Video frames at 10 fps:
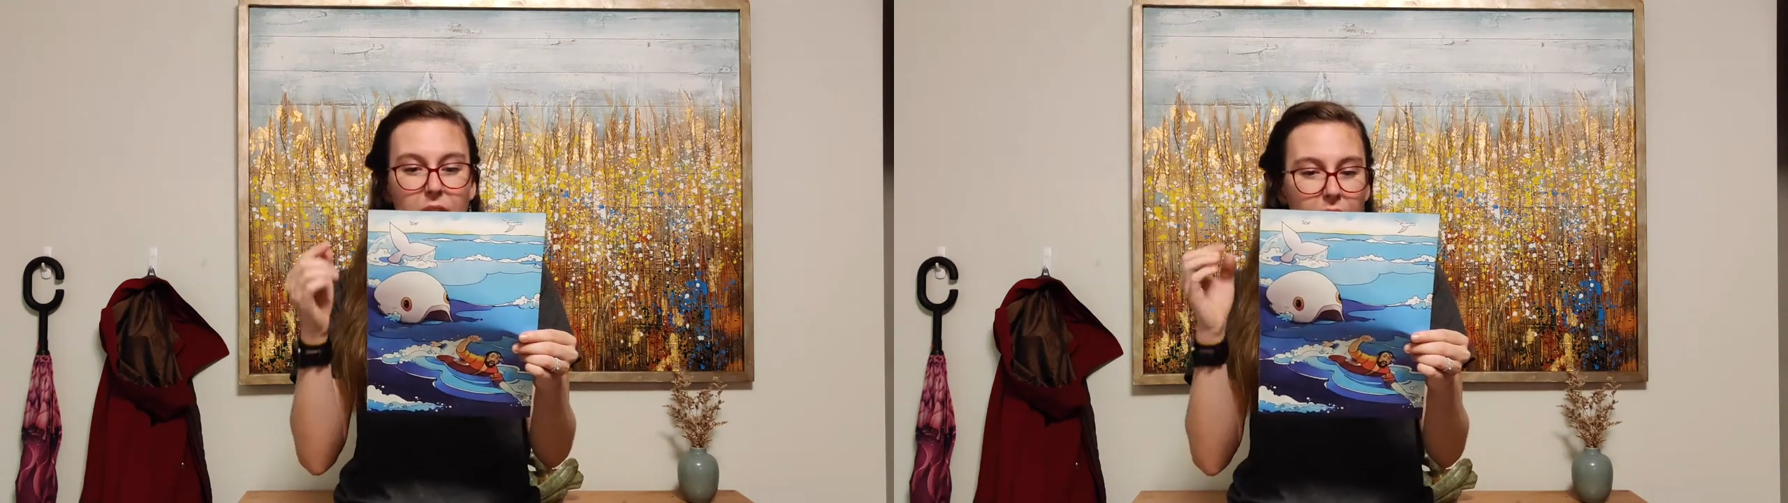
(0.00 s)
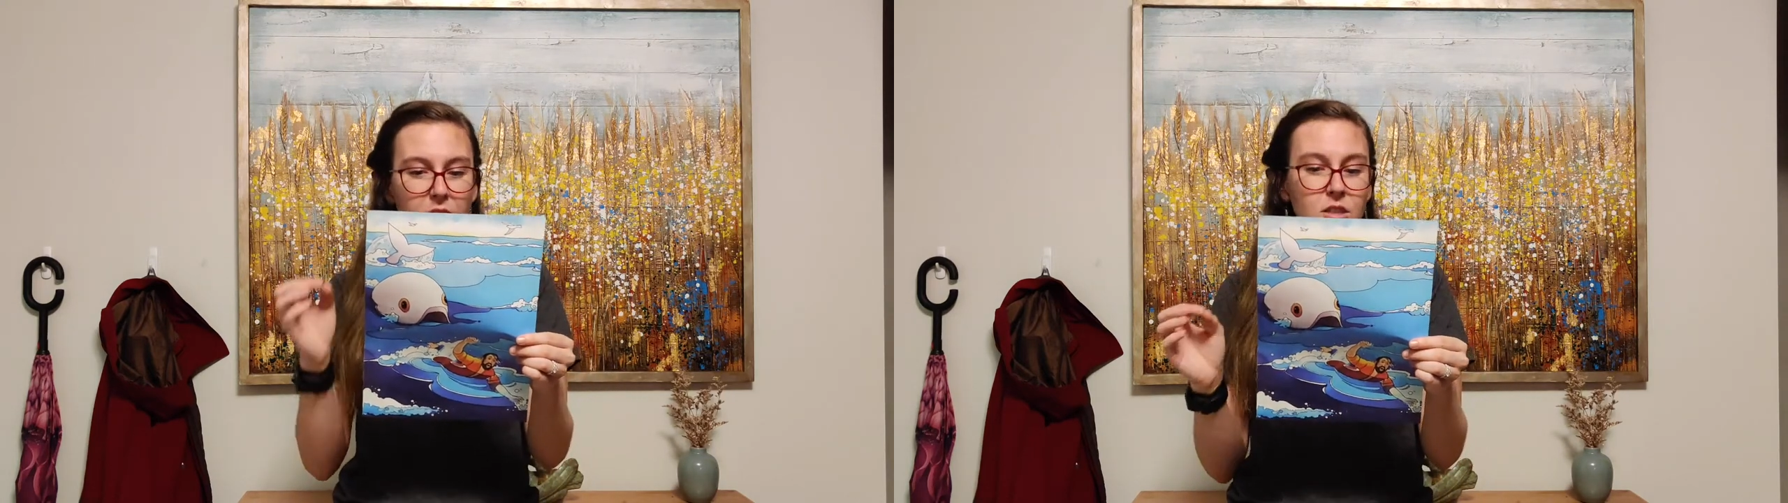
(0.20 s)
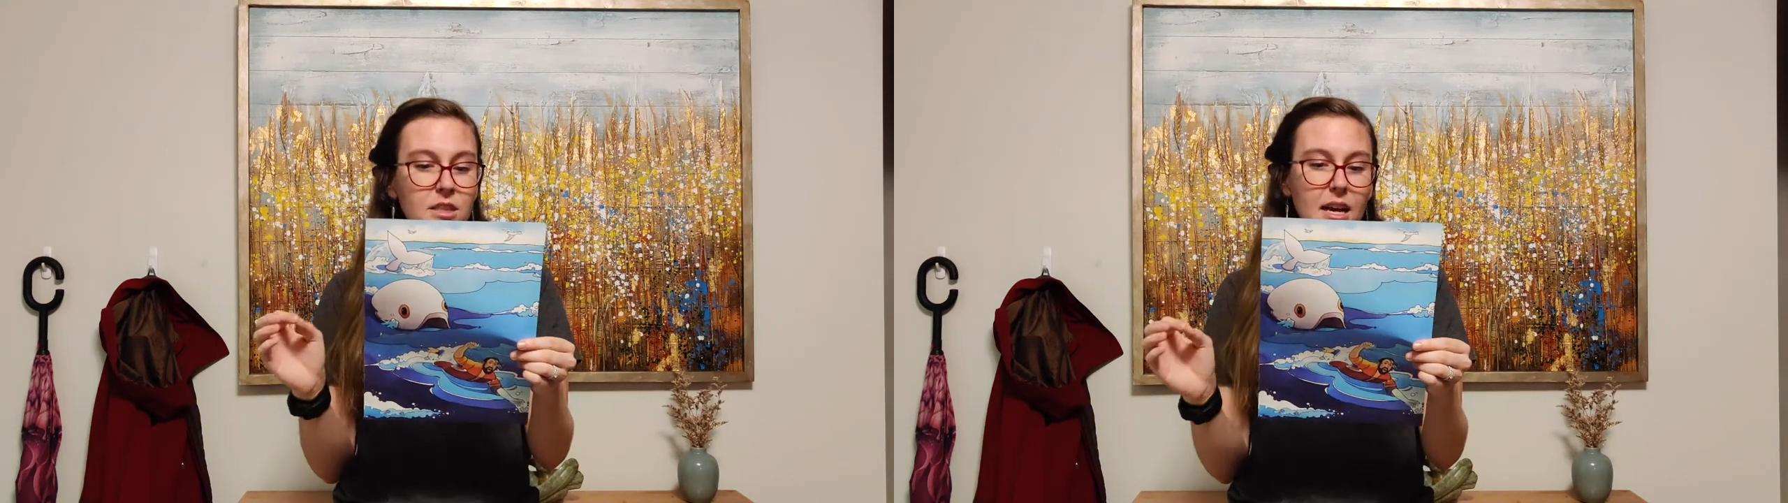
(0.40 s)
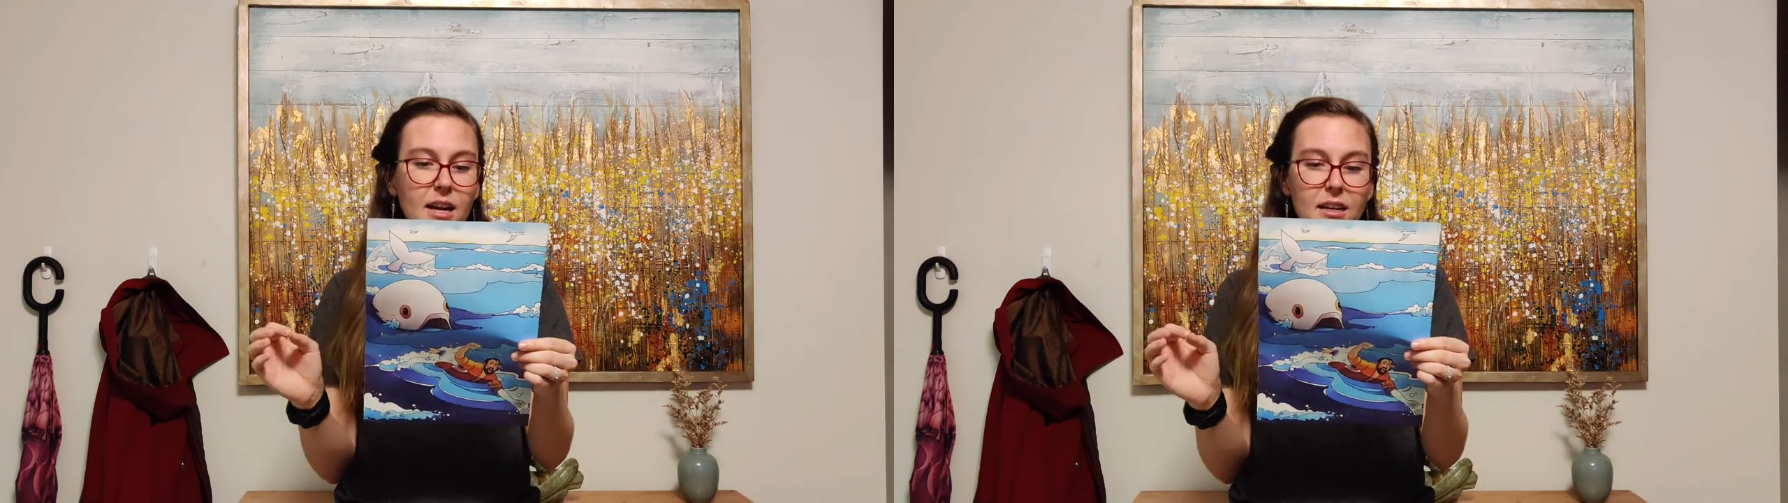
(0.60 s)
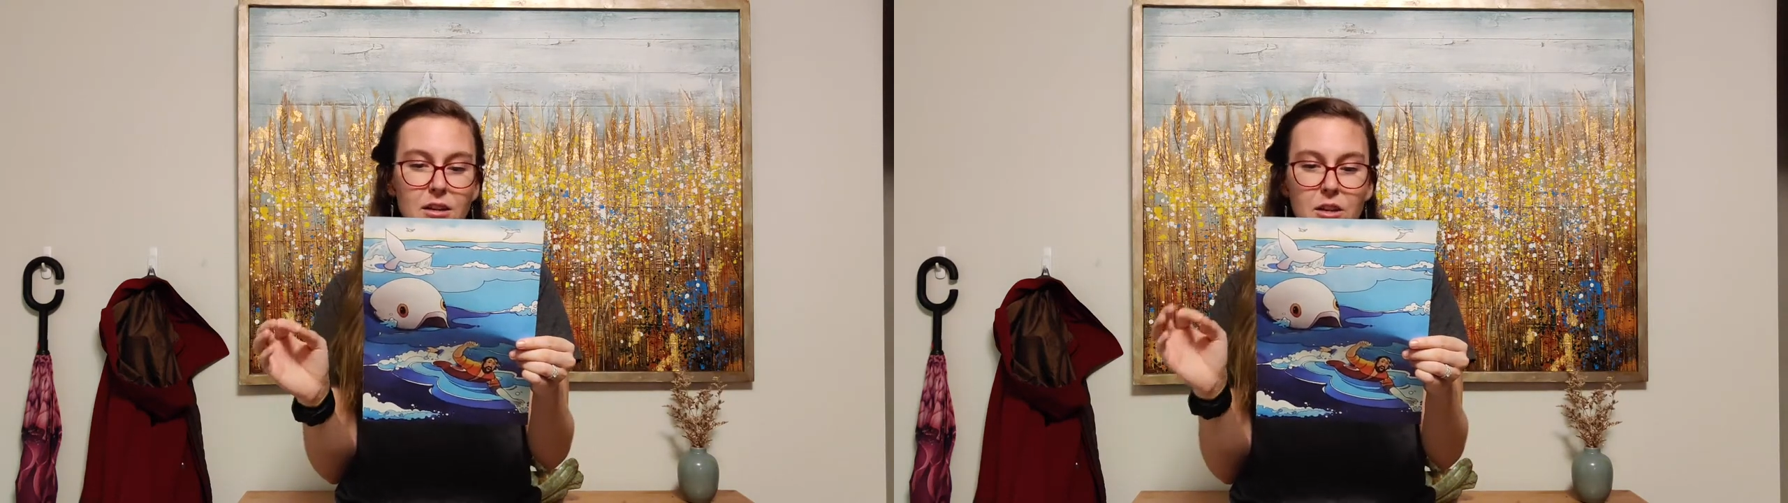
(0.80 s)

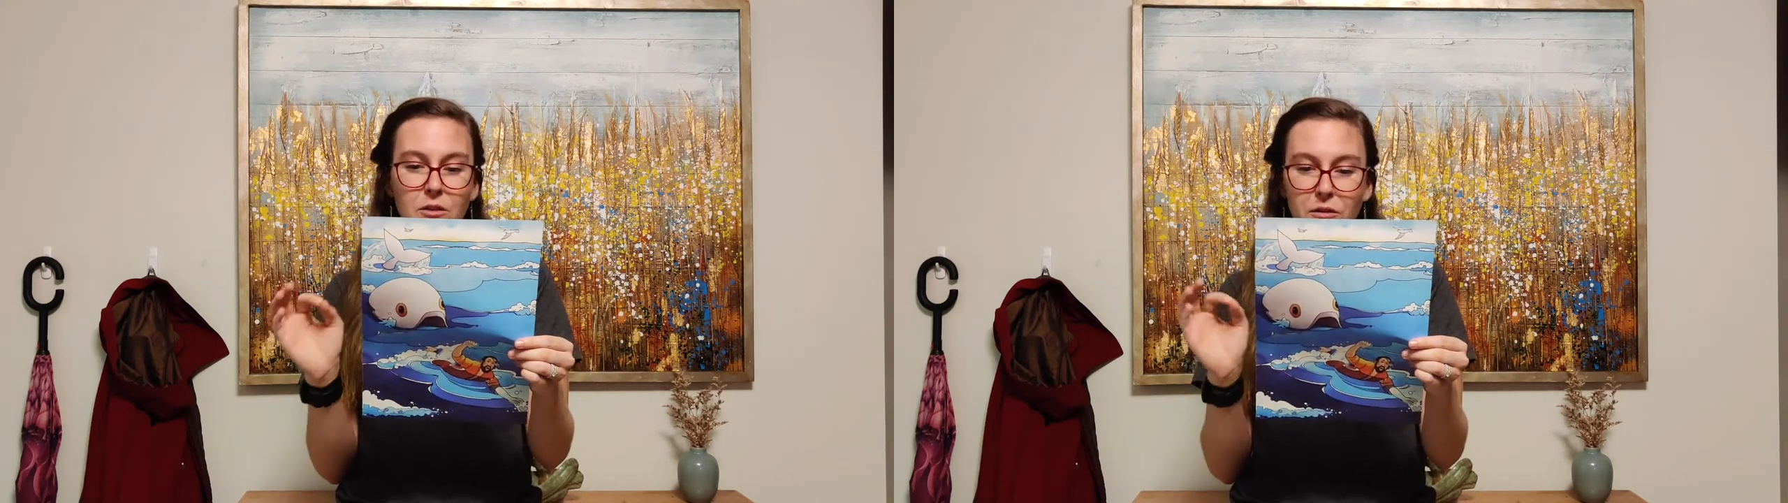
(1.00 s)
Inside the